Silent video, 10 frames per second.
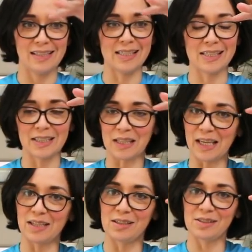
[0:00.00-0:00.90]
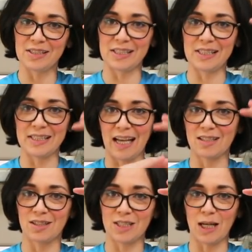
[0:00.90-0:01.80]
is in layers and it's
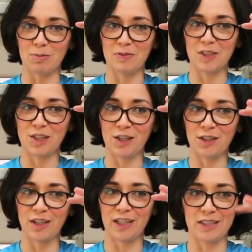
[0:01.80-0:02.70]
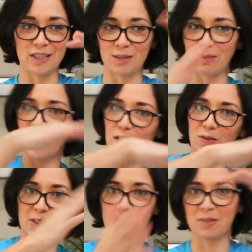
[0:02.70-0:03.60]
stacked on top of each other and it doesn't matter
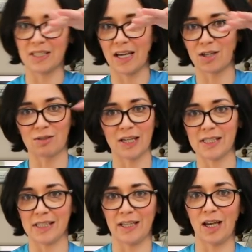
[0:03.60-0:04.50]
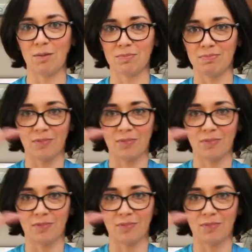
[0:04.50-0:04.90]
if it's upside down or right side up.